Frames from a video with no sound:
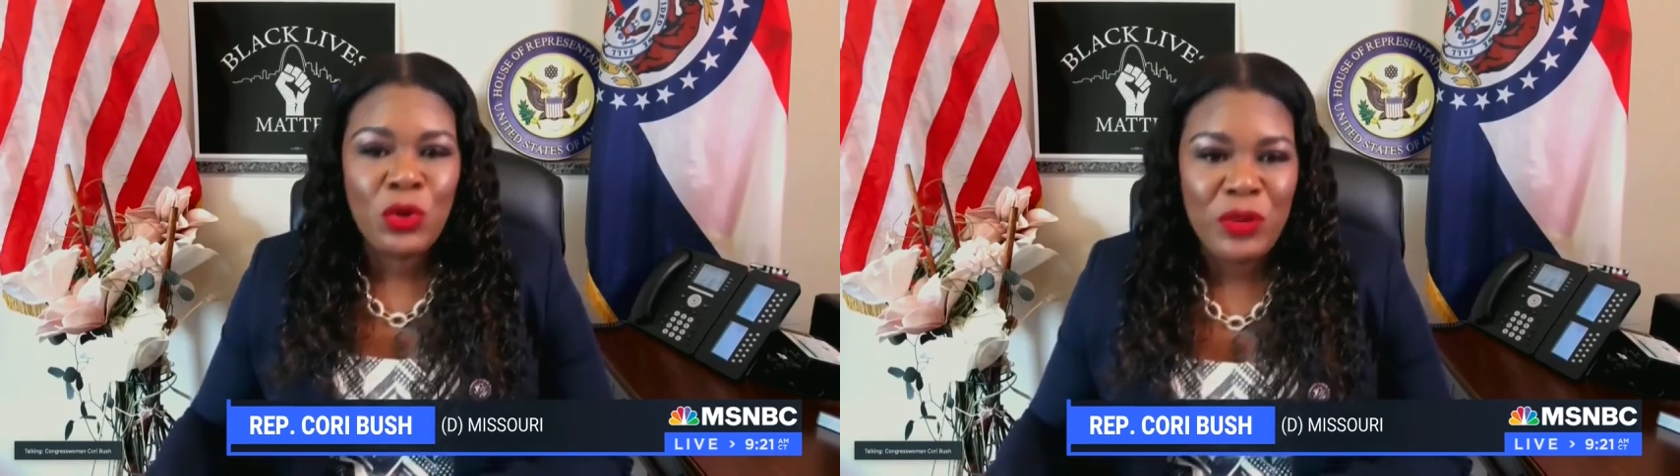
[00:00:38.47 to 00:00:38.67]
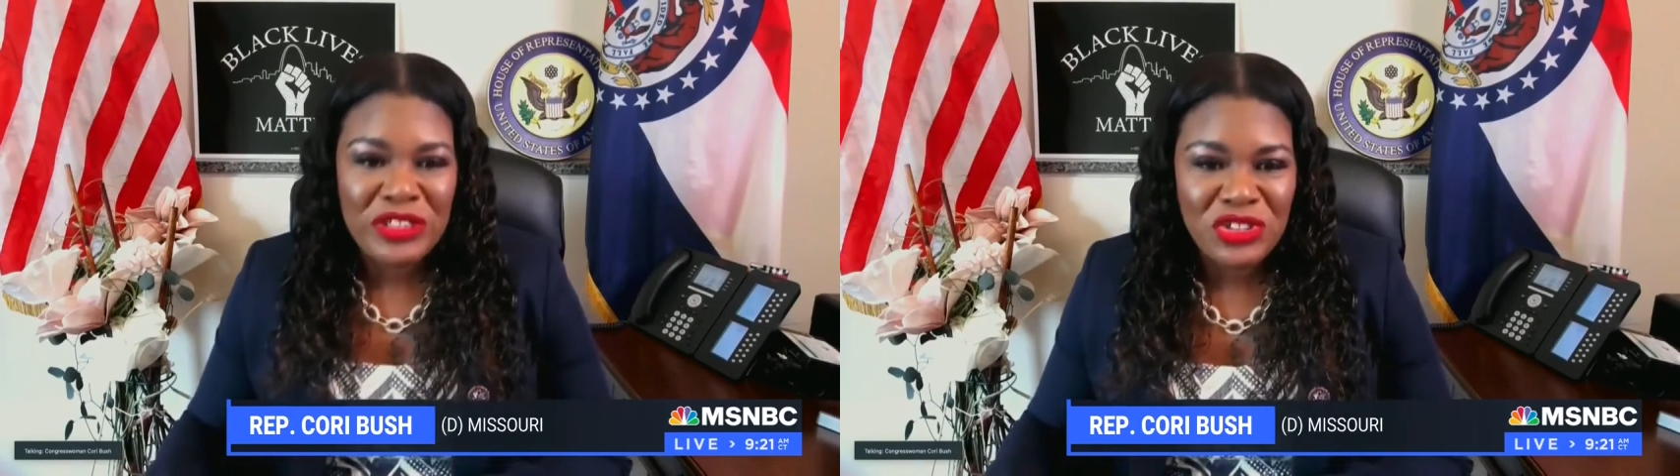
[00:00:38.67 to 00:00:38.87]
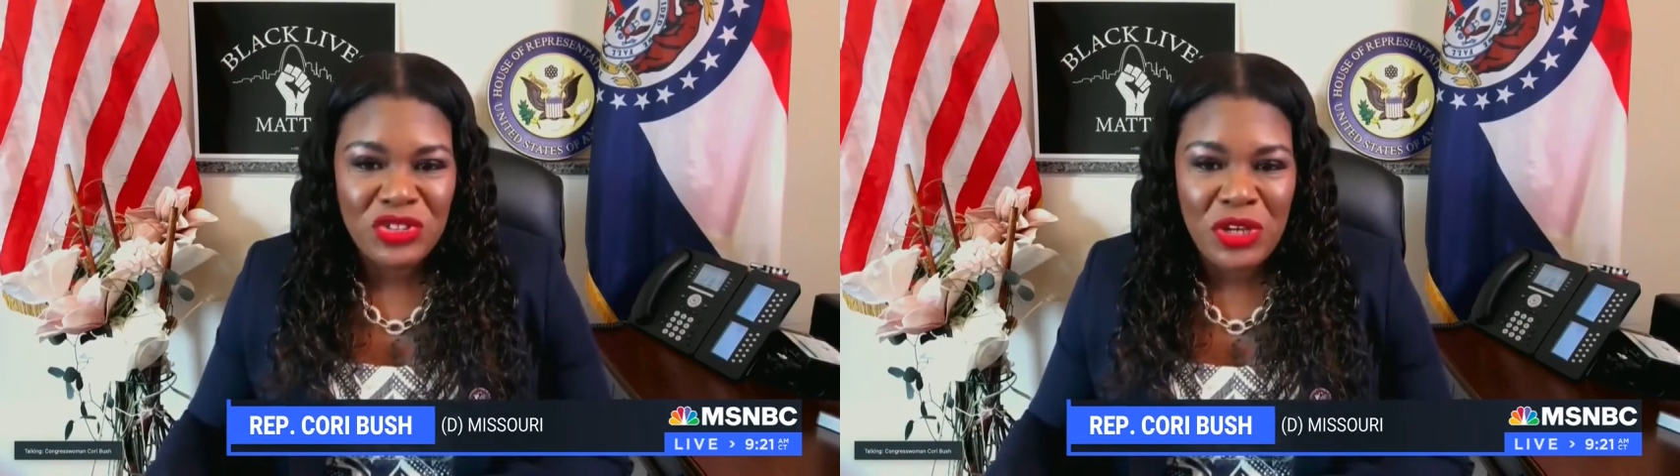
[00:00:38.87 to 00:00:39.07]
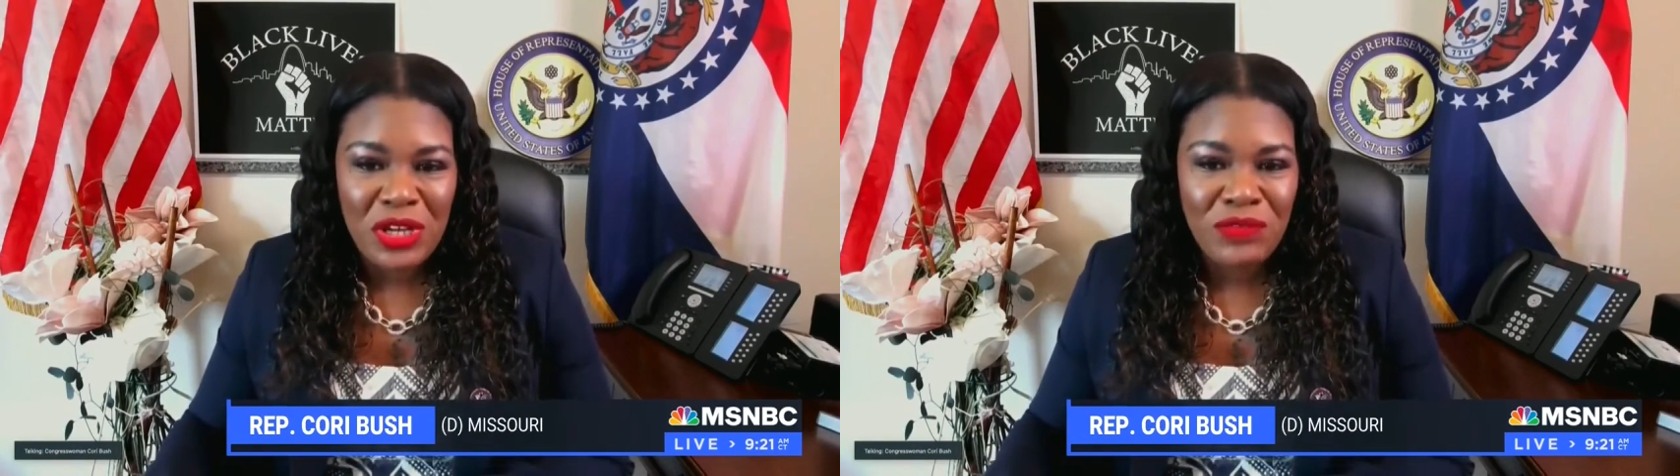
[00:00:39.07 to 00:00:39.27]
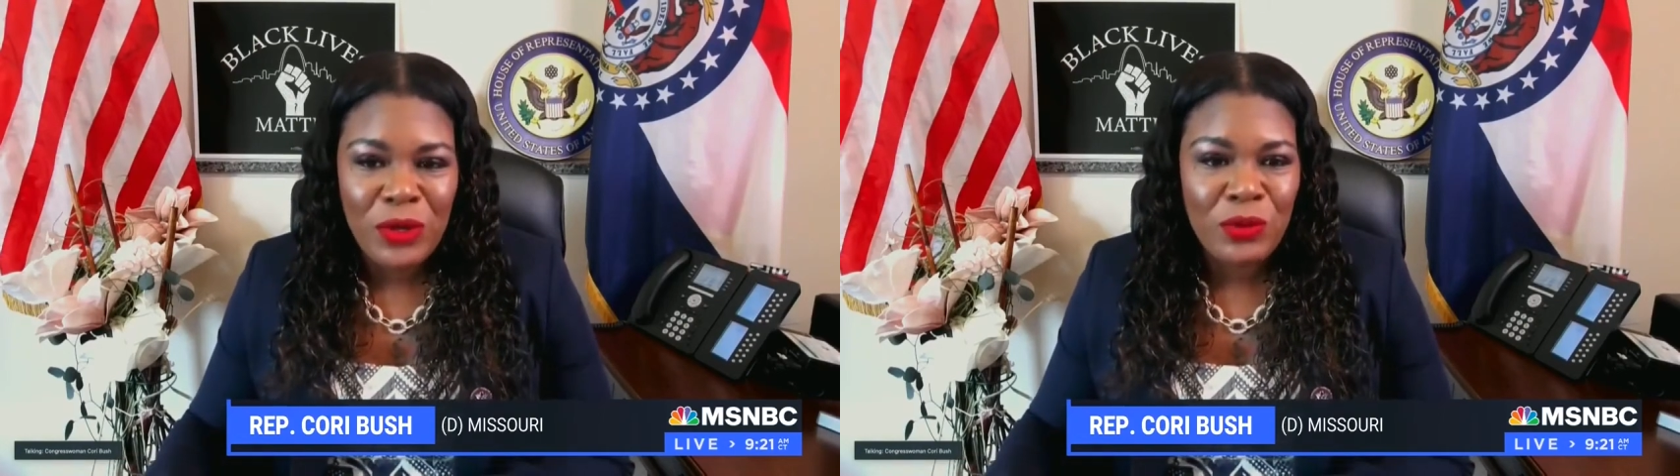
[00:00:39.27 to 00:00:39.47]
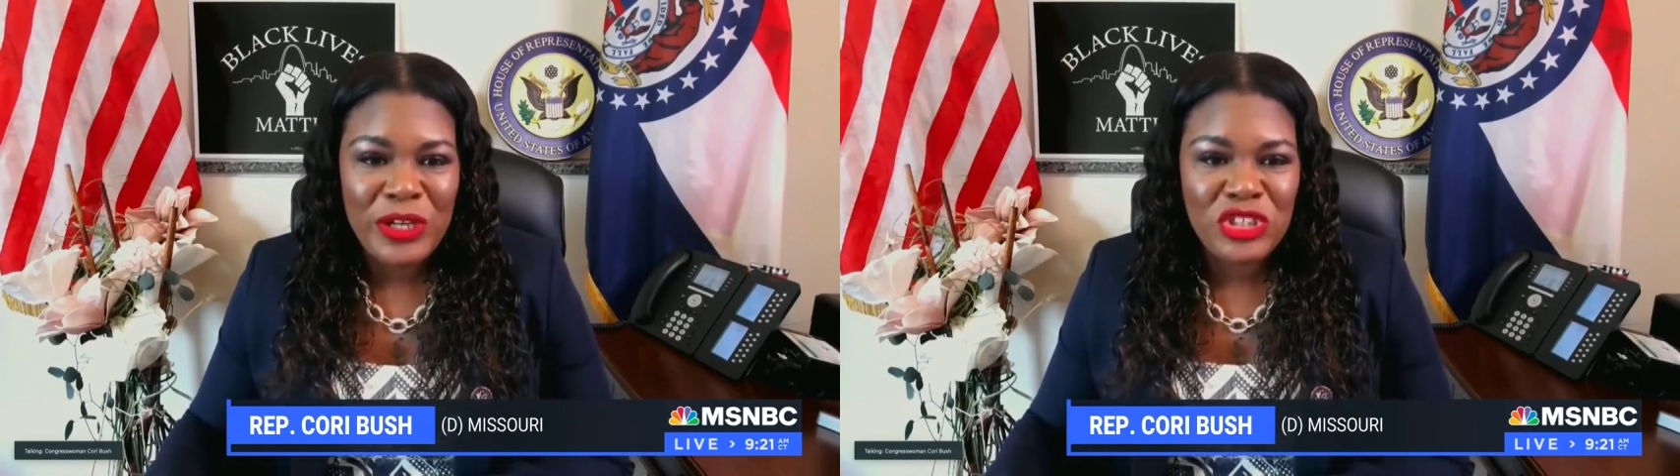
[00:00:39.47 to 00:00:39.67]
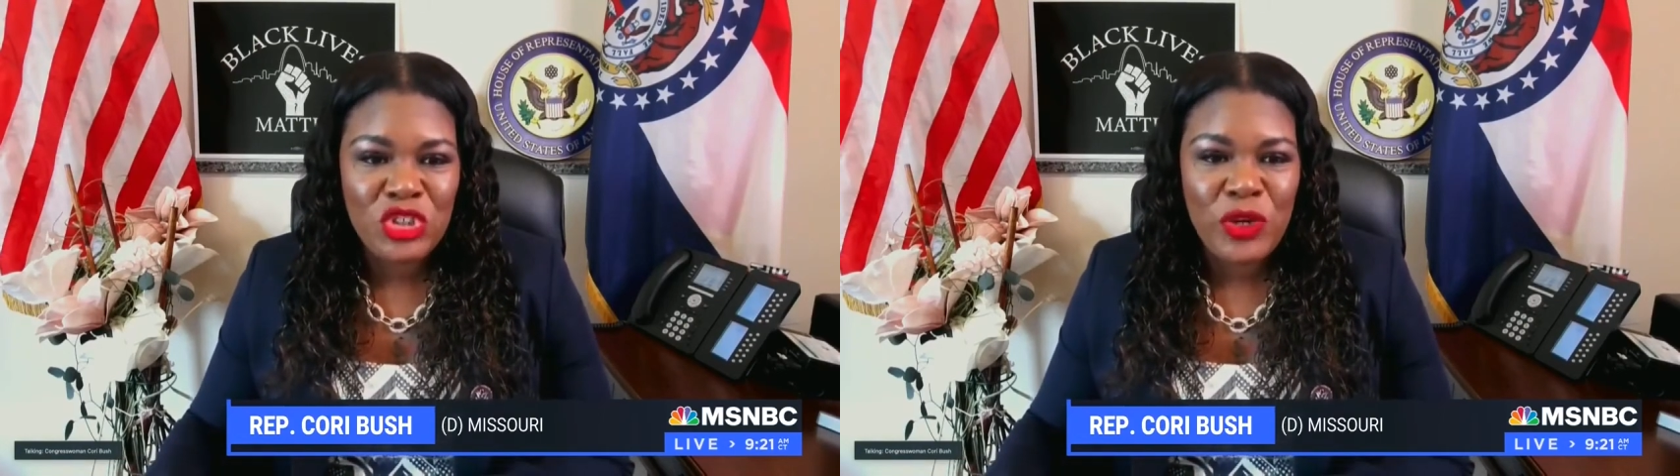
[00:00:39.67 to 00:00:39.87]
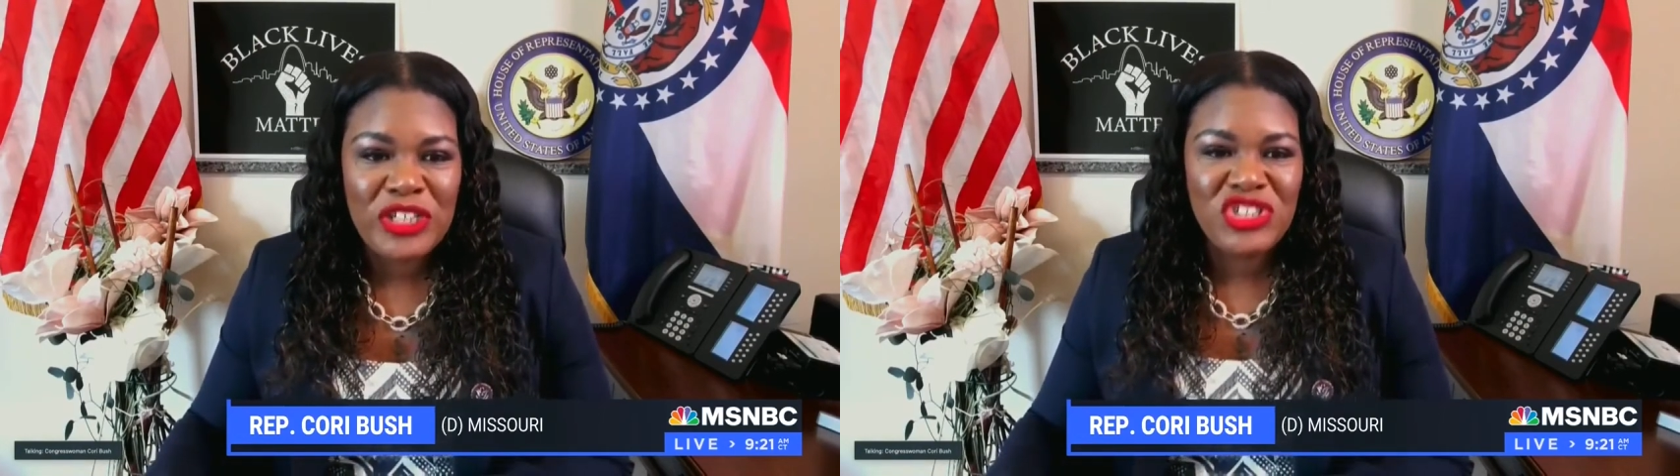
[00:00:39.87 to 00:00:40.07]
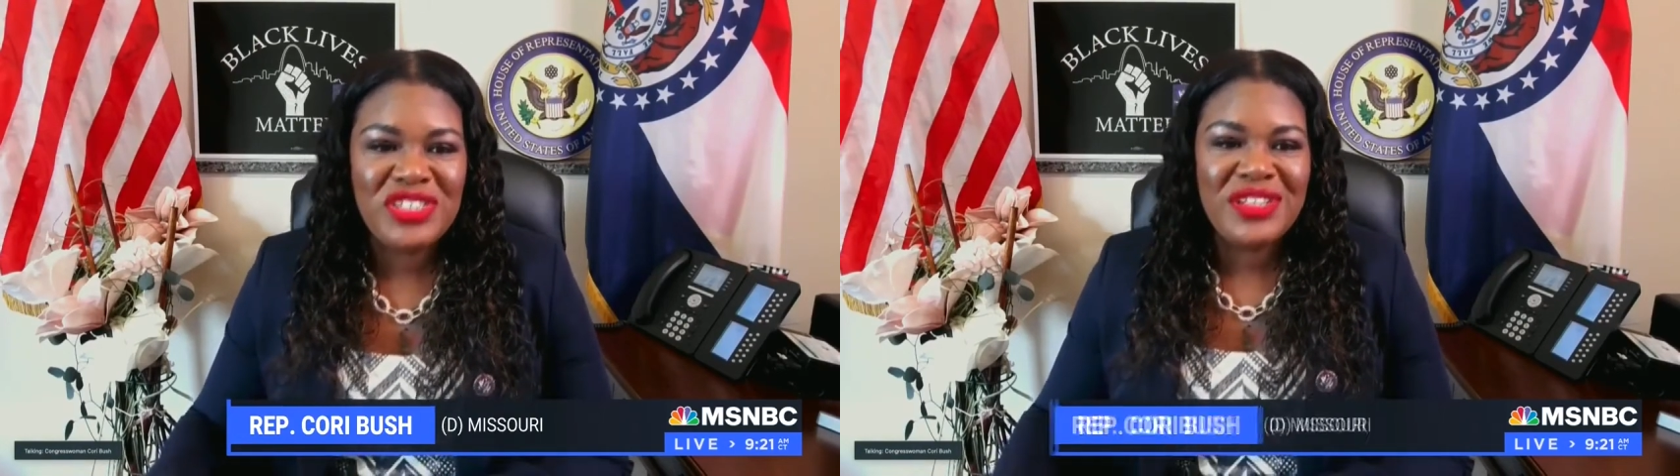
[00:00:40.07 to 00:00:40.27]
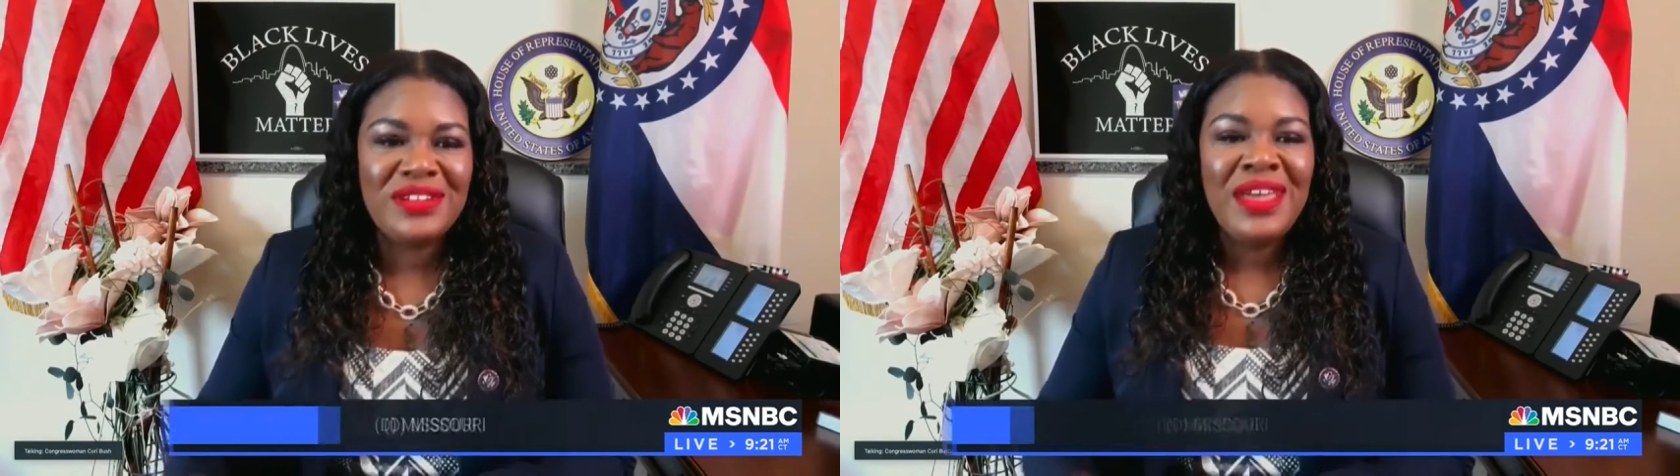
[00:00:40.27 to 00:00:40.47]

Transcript: registration